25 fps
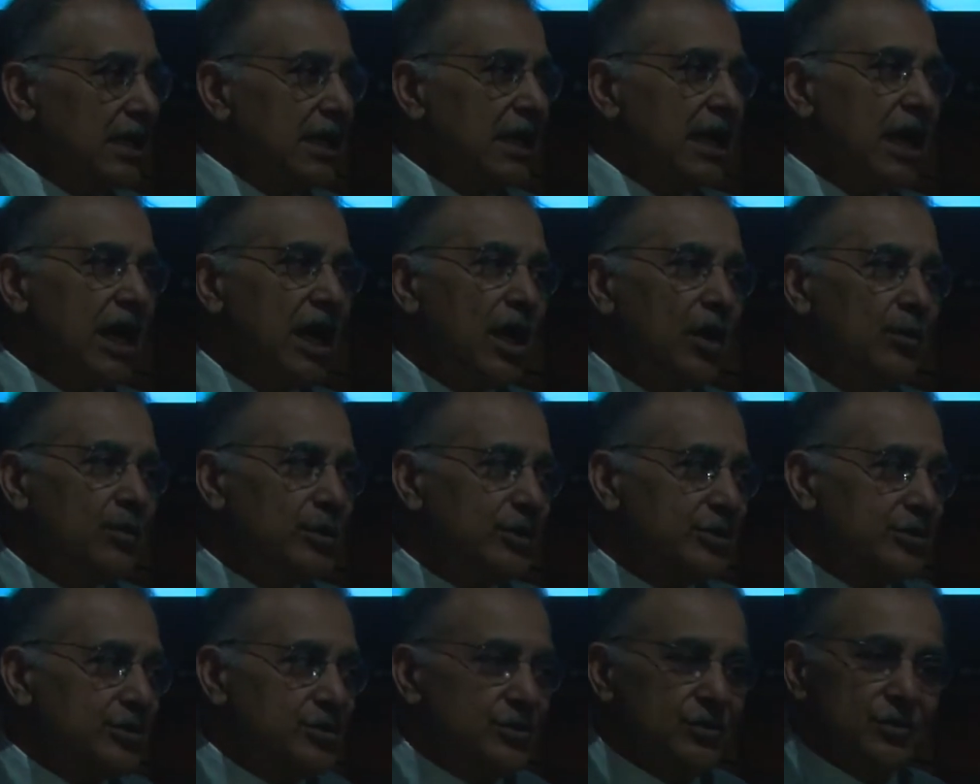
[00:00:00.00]
How
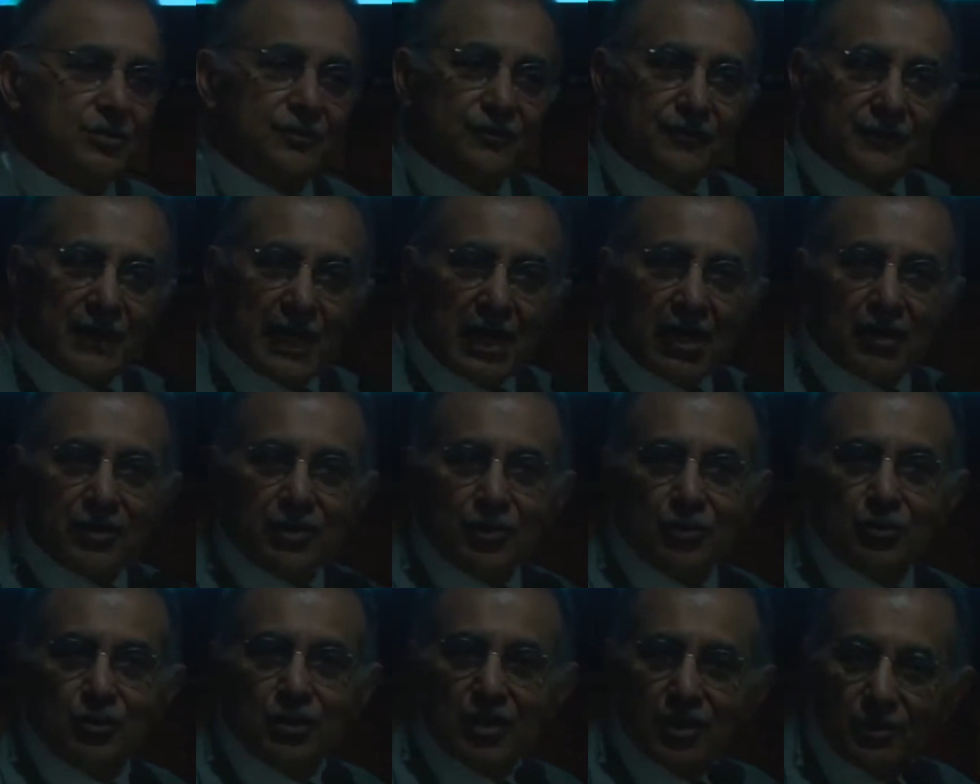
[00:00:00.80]
much do you
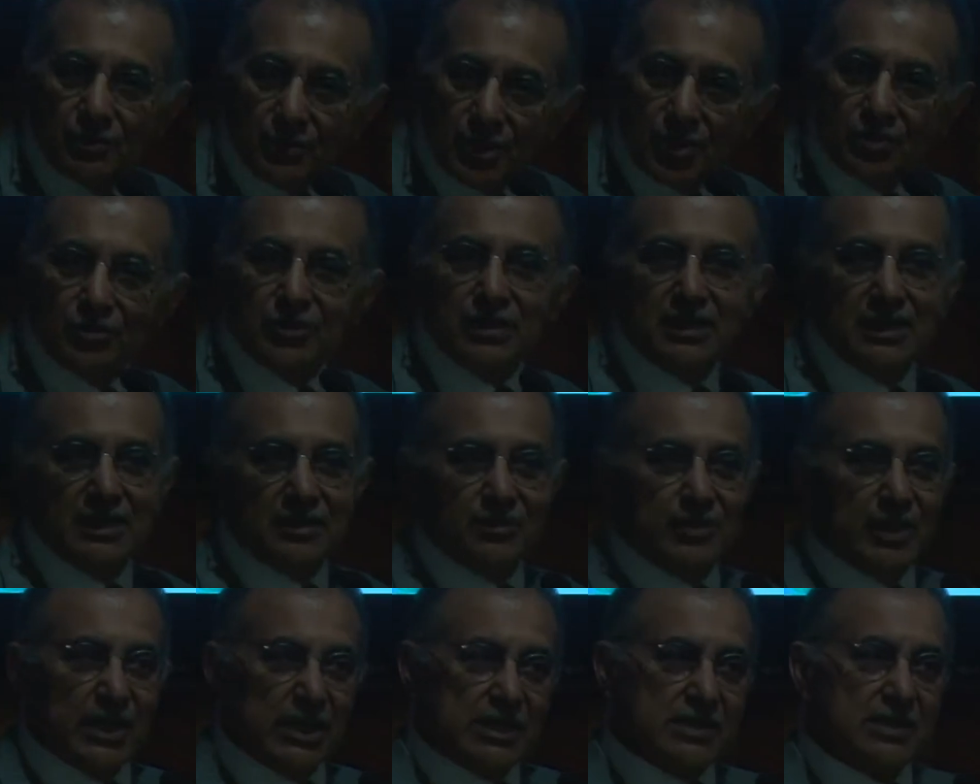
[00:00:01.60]
value
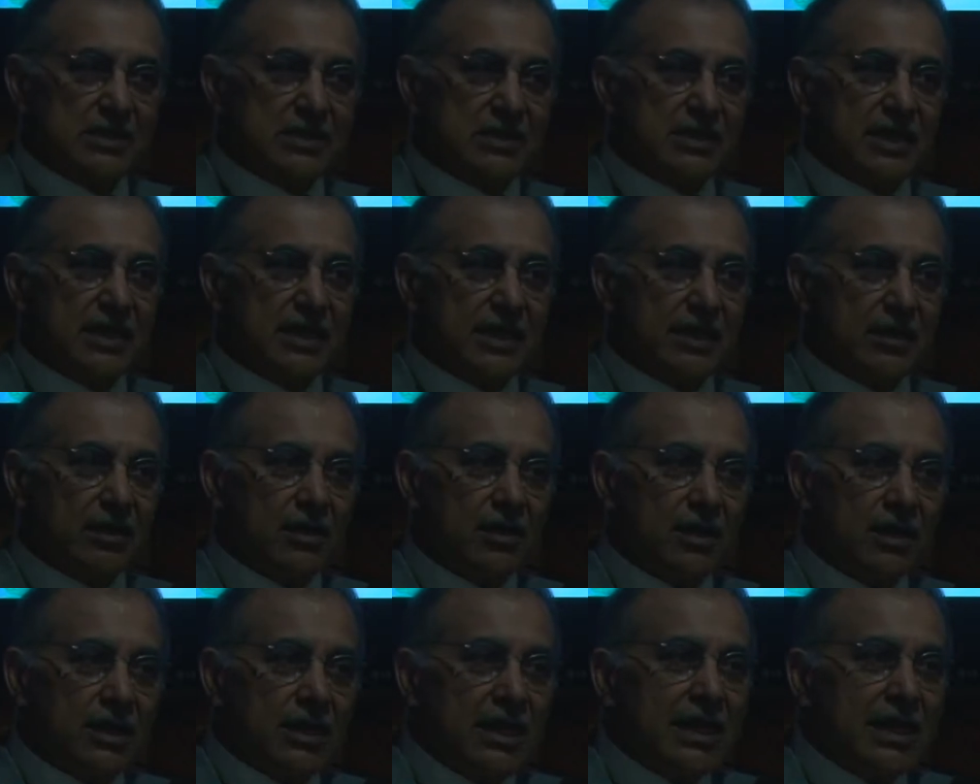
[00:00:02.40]
community-based care?